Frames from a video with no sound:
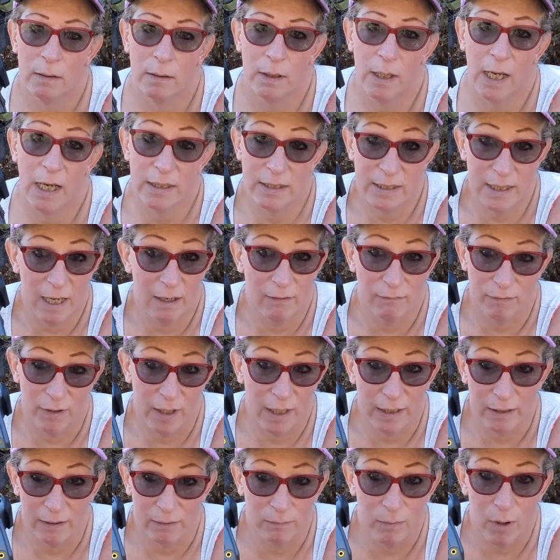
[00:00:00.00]
It has to have
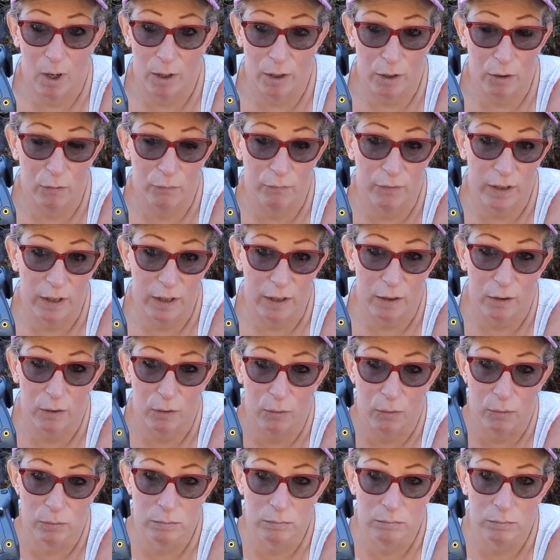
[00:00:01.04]
like audio
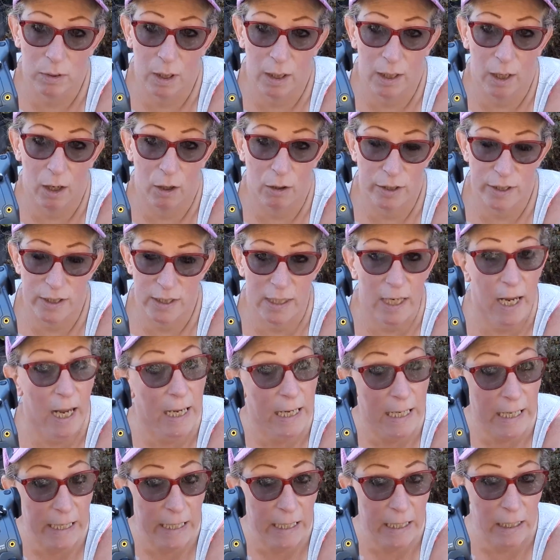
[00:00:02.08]
video
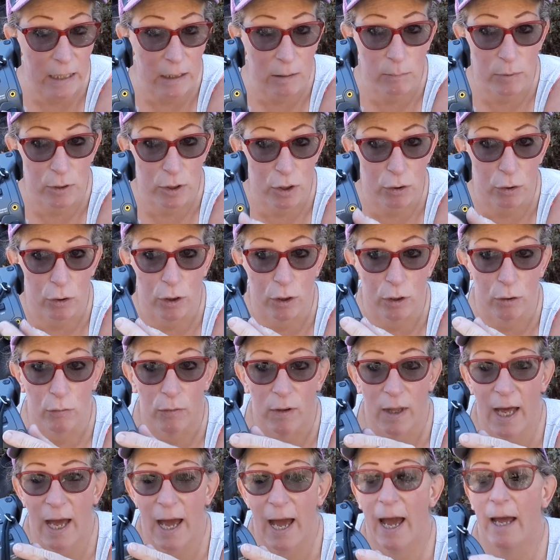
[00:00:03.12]
RCA in, but you can do
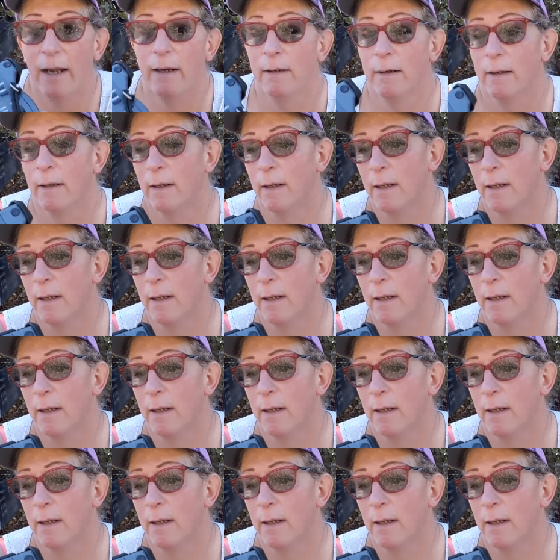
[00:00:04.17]
that.